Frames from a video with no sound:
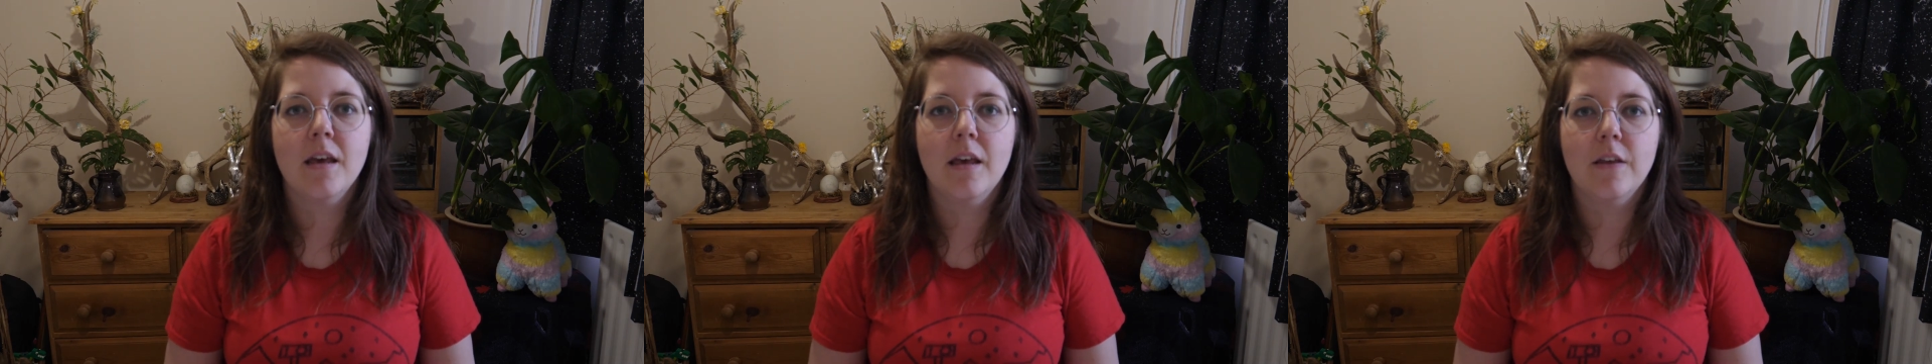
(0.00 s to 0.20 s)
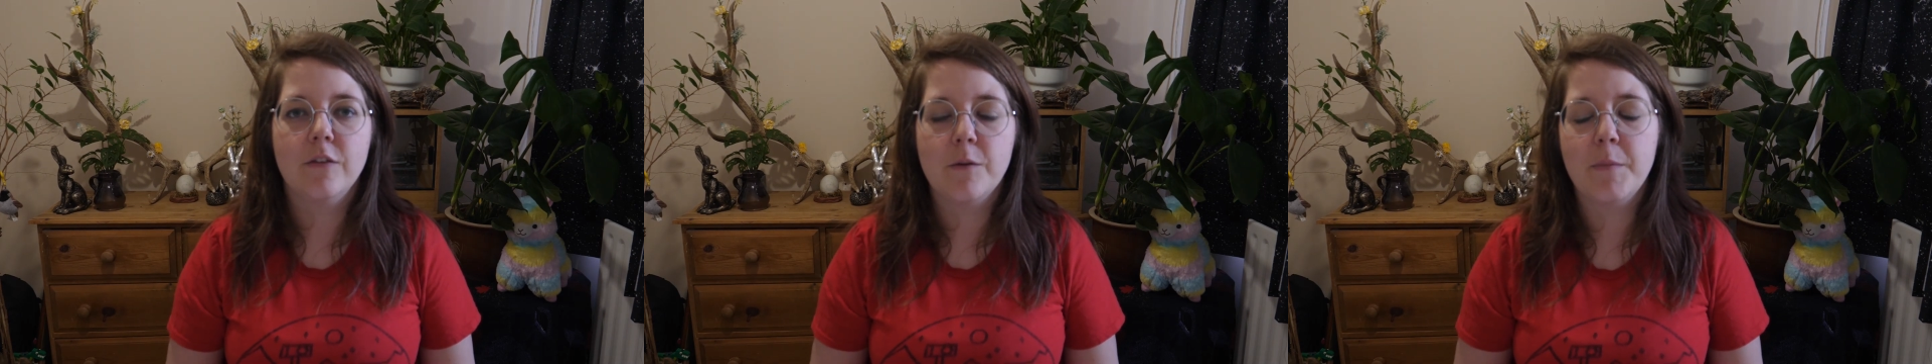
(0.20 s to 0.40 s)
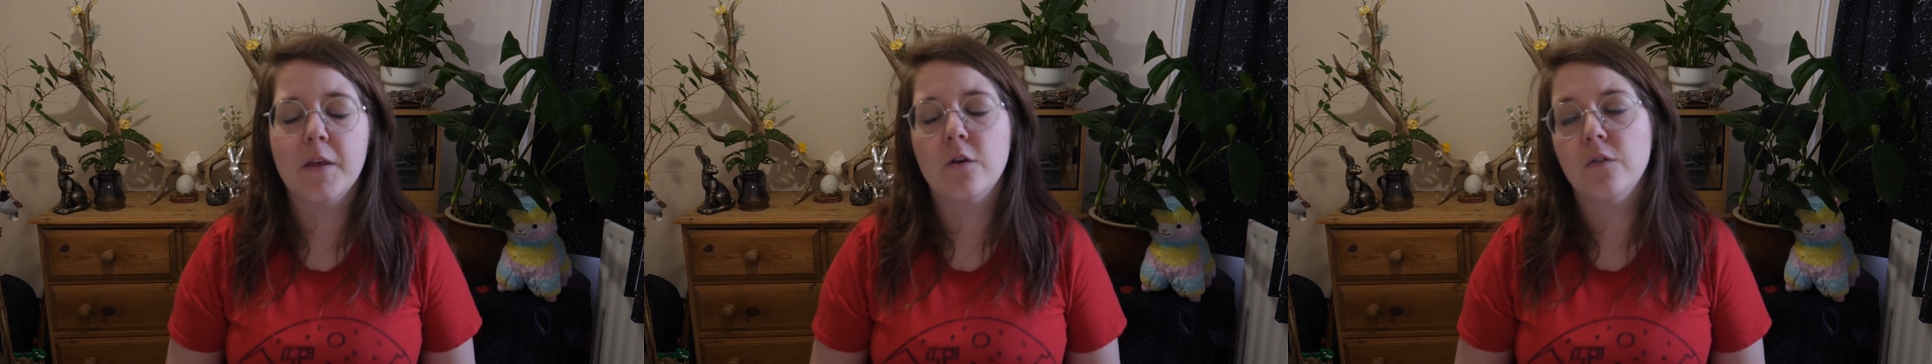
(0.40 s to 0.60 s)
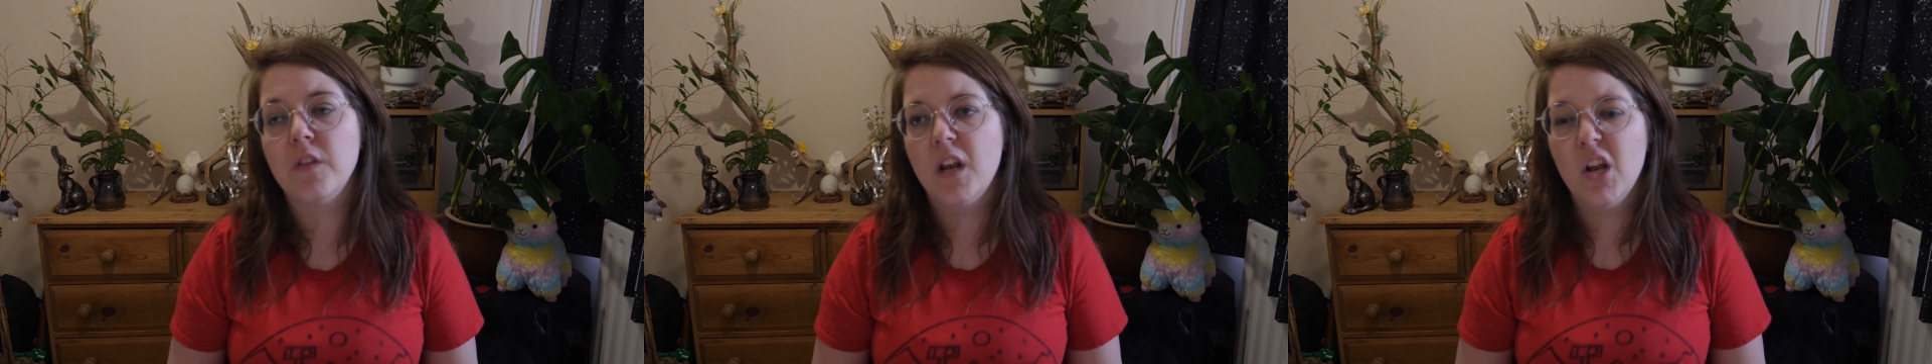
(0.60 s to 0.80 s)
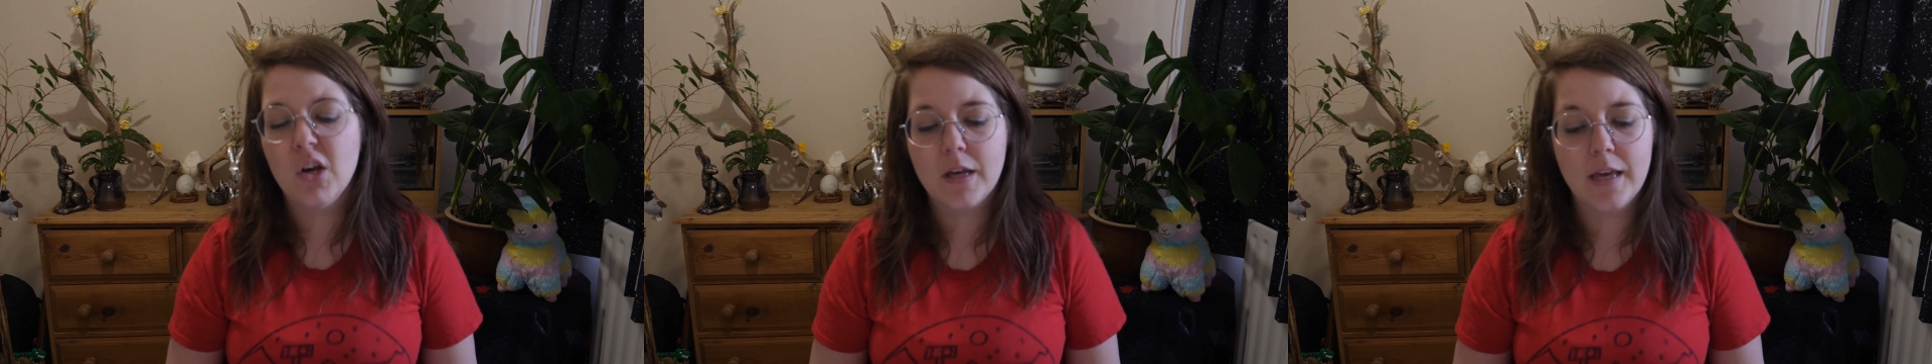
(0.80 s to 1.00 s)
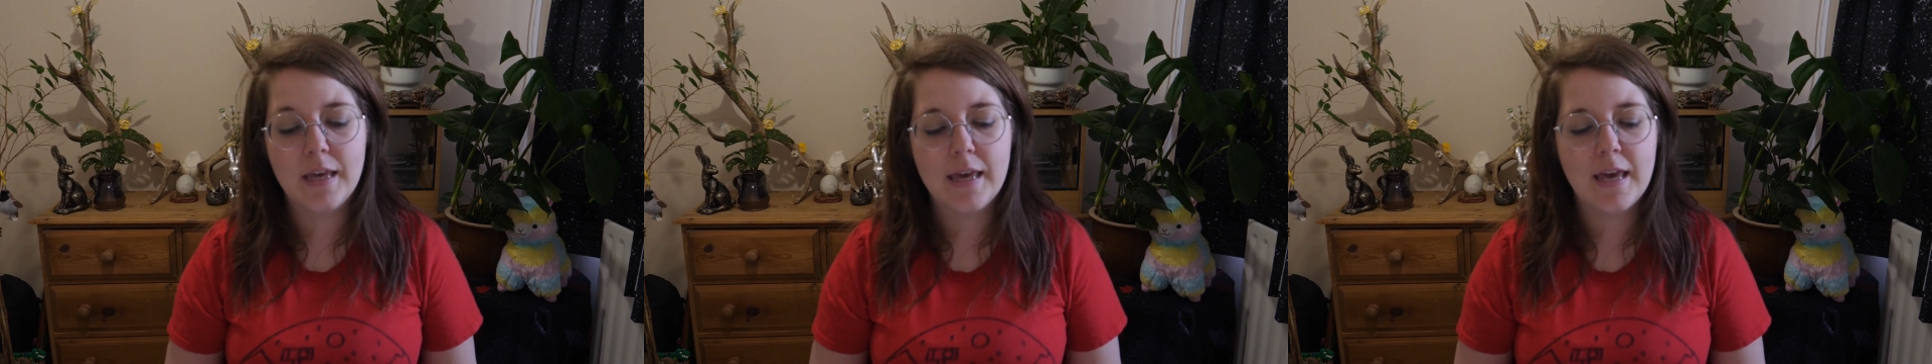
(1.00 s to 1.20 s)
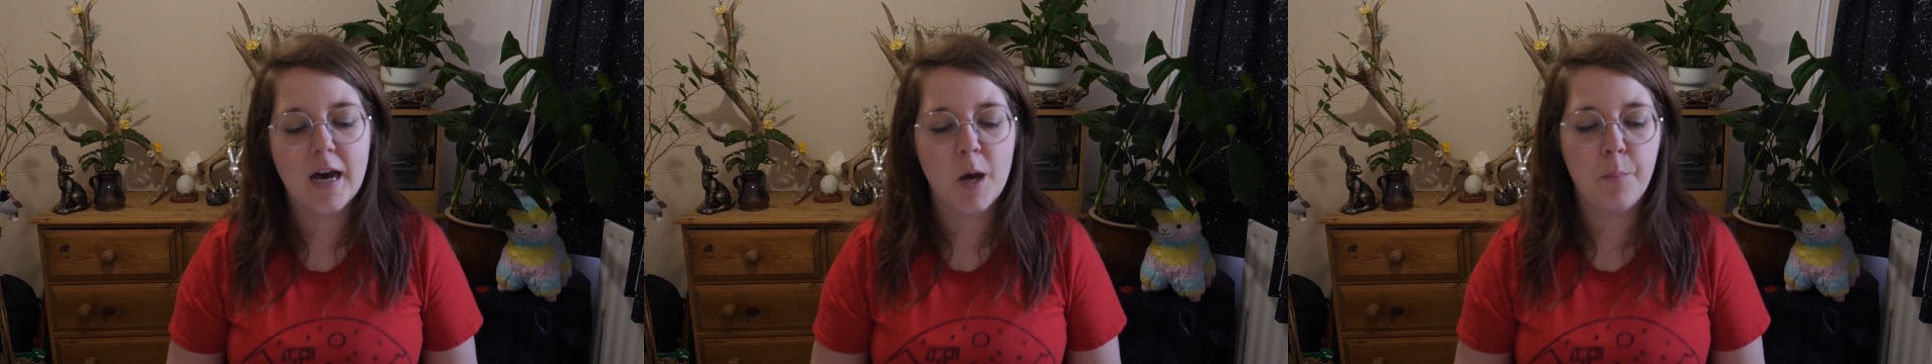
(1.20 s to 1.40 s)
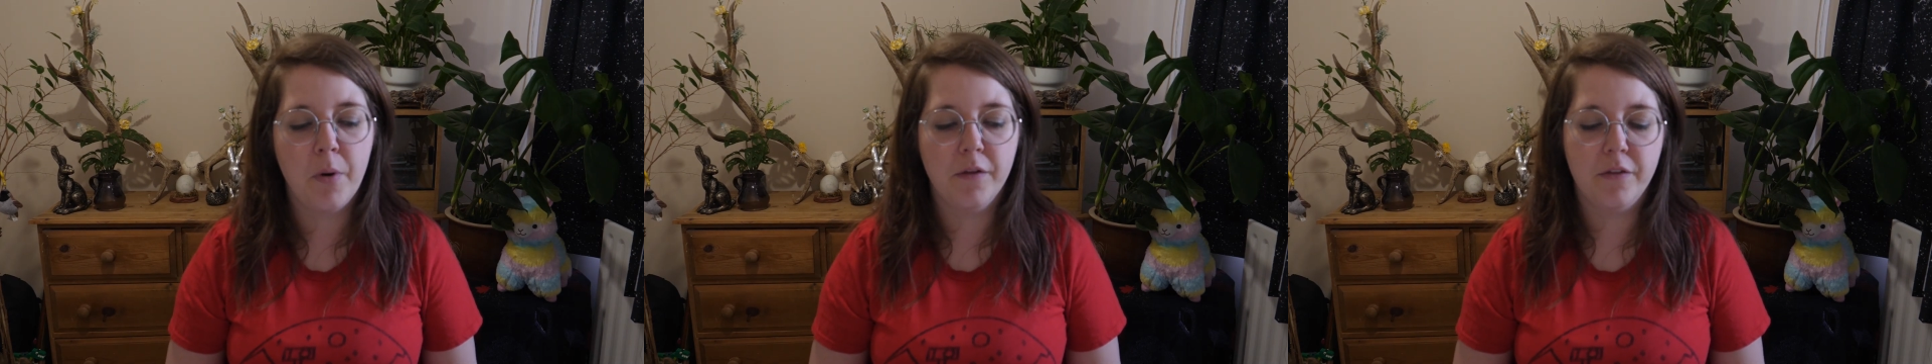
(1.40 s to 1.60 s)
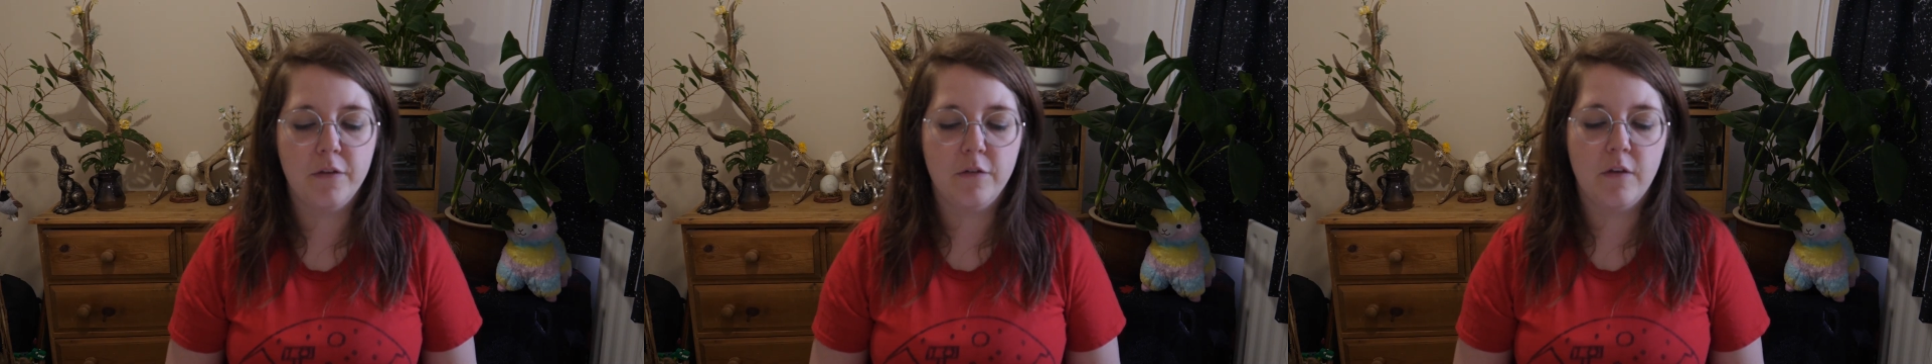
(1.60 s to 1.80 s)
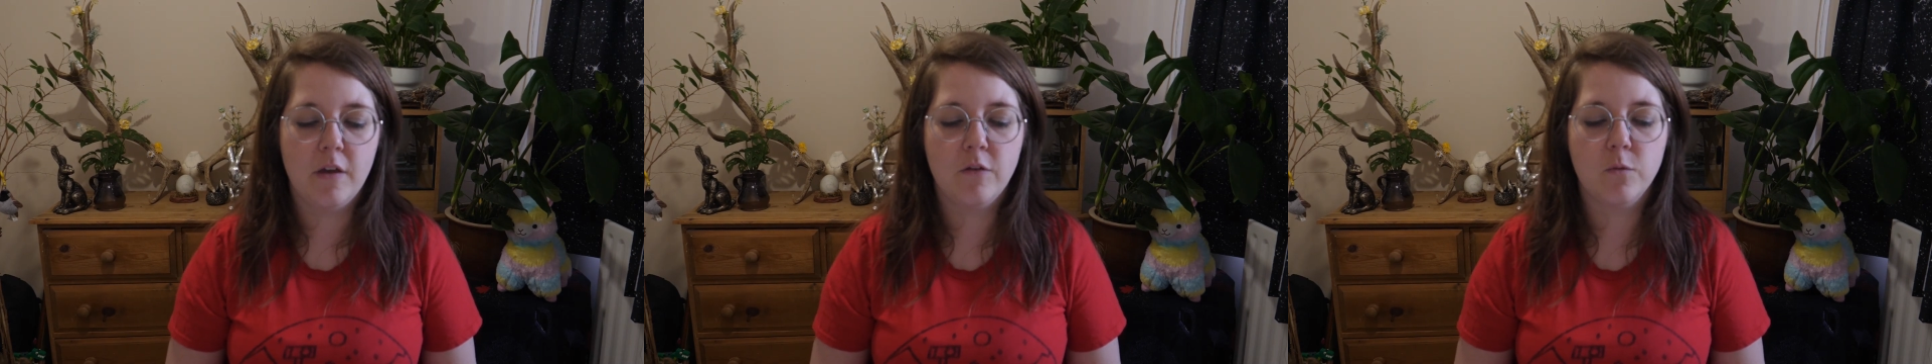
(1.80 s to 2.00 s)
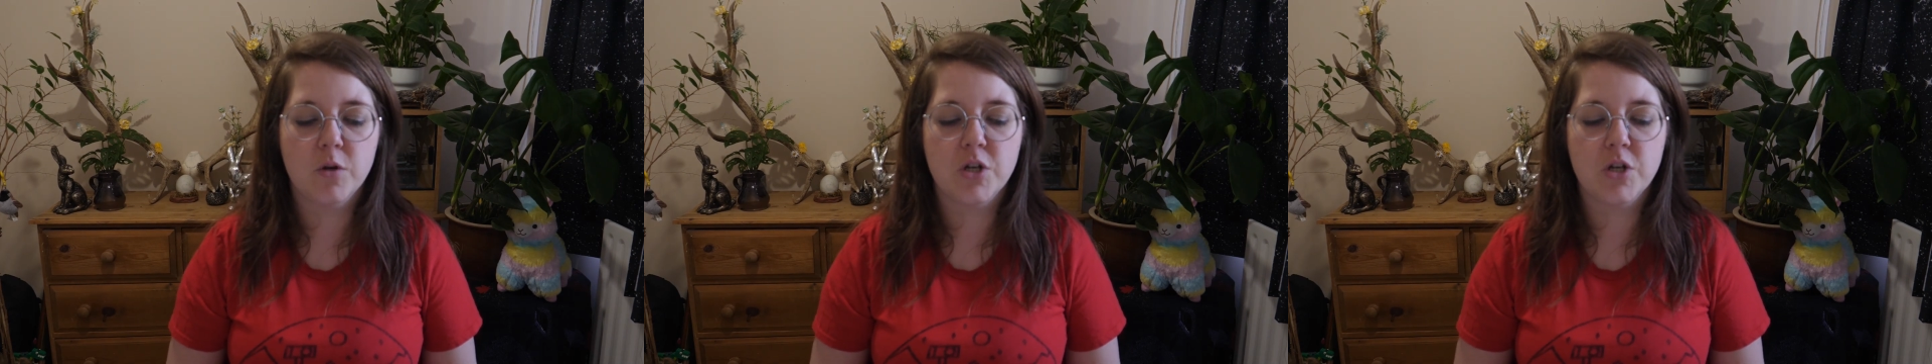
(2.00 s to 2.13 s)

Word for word: is something called the lock and key hypothesis,